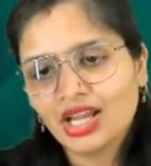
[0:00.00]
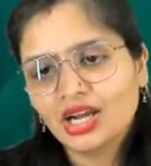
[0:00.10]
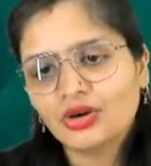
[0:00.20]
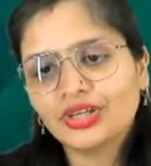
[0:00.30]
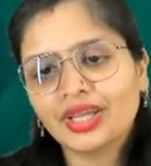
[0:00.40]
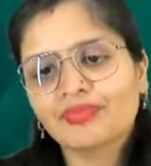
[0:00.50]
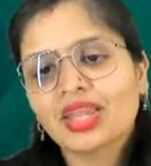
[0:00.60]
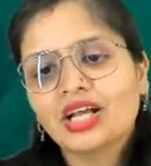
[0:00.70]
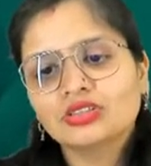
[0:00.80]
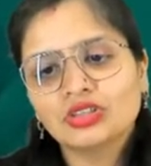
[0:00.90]
Okay.
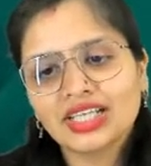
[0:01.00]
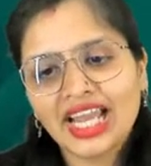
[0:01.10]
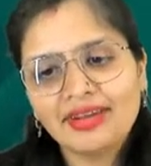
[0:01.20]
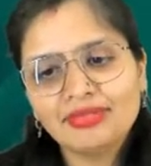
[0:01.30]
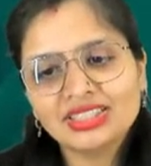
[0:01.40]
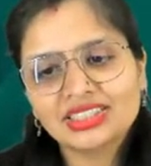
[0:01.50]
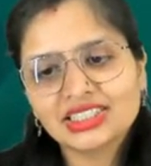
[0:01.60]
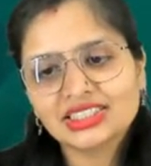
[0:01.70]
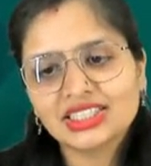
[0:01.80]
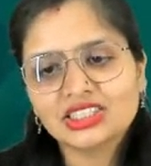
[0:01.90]
So time is
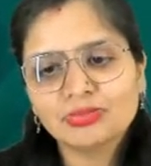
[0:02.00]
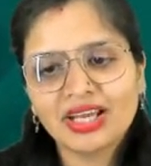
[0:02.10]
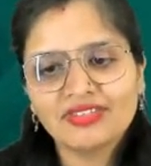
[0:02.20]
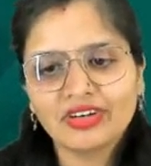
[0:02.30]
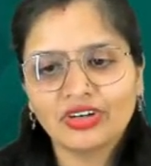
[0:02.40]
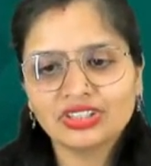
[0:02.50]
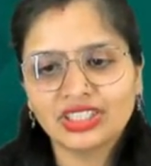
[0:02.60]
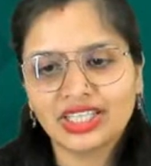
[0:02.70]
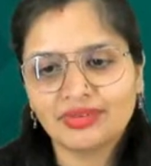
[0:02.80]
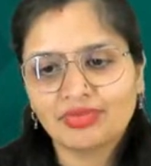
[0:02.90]
distance by
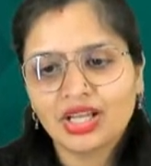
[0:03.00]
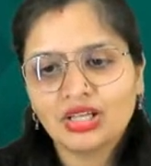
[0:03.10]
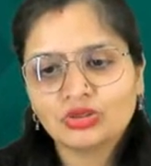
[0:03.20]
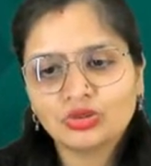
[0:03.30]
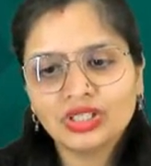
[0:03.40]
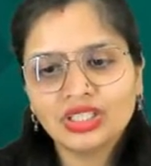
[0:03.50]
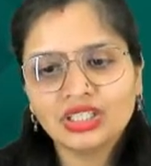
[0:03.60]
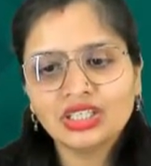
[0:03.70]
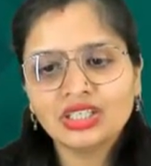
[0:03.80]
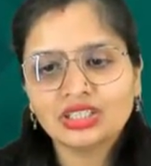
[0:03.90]
velocity. So
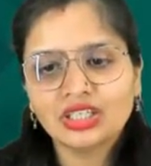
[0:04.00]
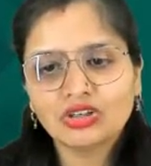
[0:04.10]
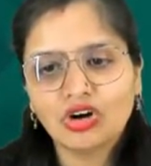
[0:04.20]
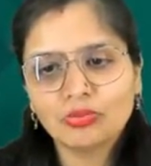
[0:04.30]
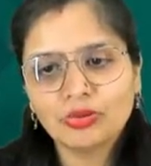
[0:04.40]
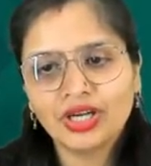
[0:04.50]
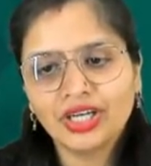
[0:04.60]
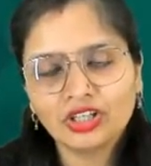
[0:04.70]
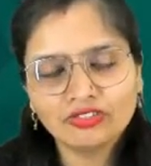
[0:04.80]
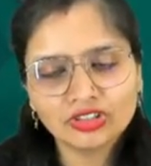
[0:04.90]
here the component
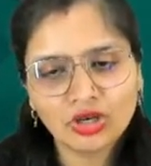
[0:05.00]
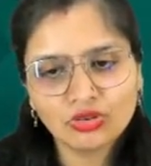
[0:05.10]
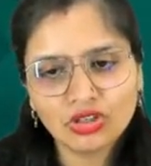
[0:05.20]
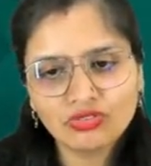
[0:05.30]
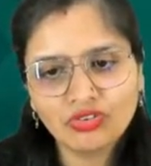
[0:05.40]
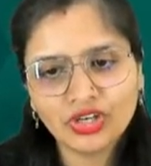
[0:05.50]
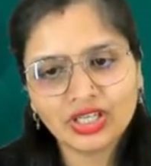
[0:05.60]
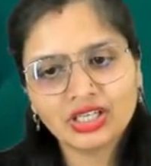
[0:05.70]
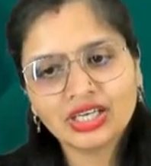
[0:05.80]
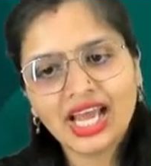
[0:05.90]
of sound of
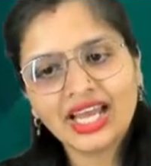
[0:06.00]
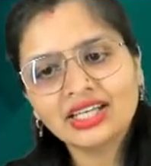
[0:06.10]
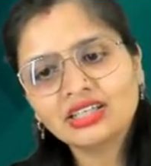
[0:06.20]
water and